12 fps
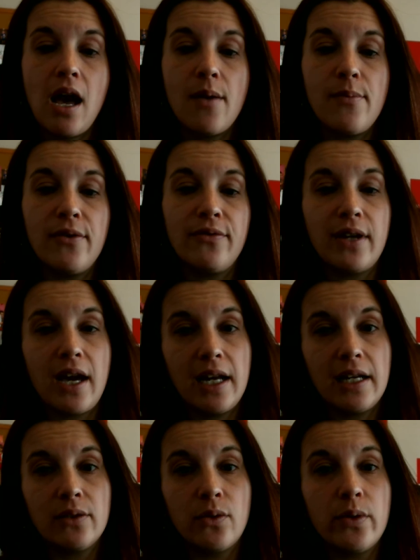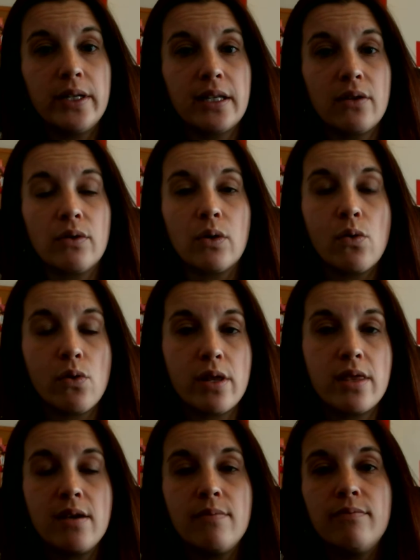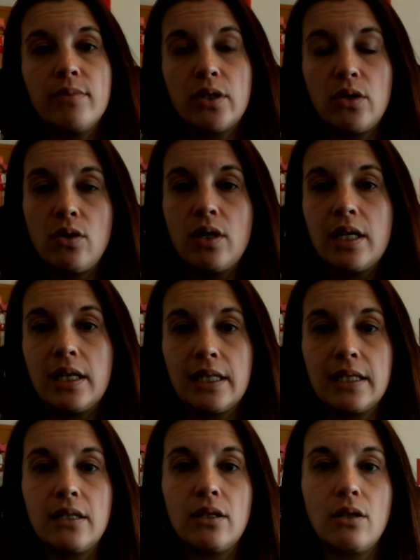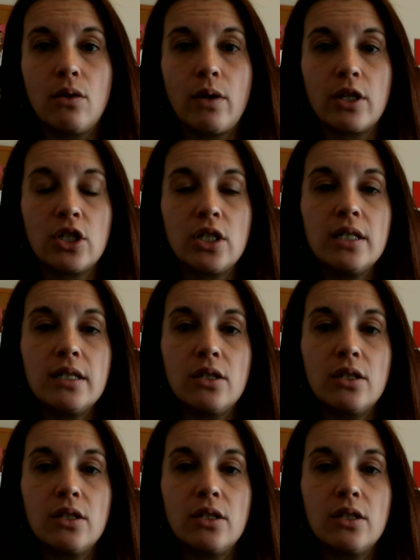If not, as always, I'll record them so you can listen to the questions.